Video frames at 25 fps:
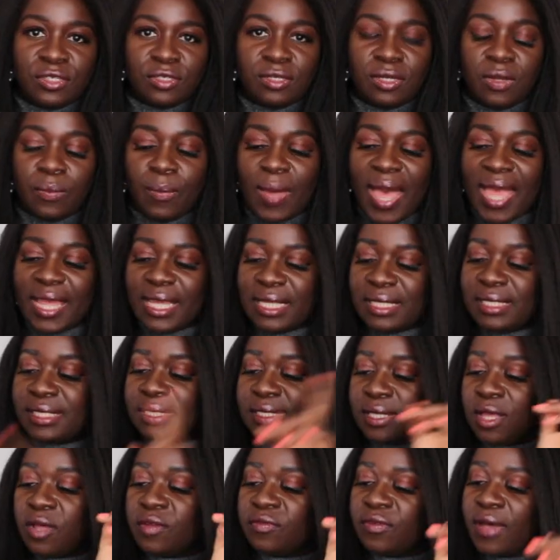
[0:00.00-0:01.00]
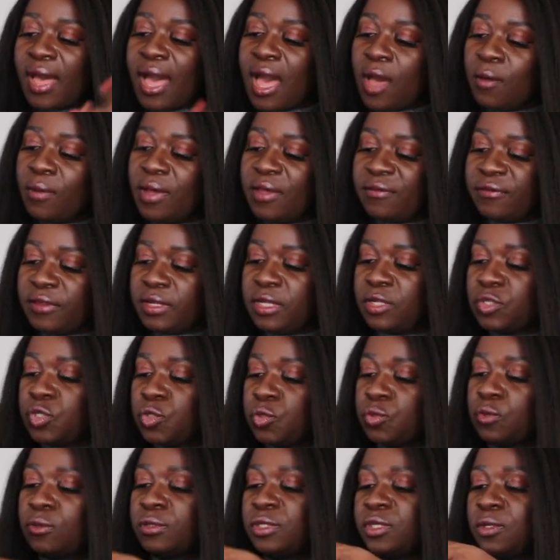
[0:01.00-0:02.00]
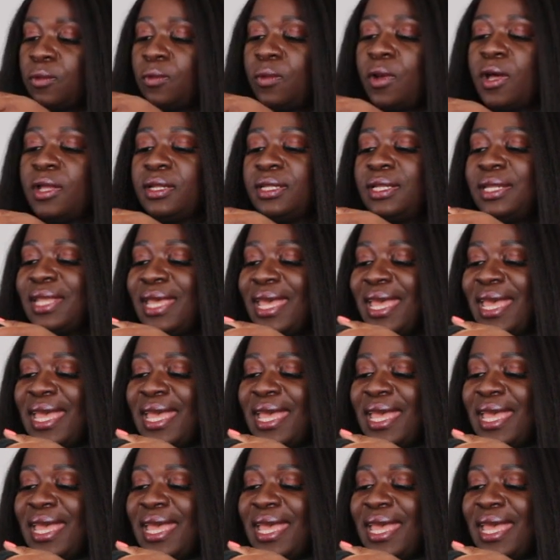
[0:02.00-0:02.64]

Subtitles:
to the bag itself, however the shorter one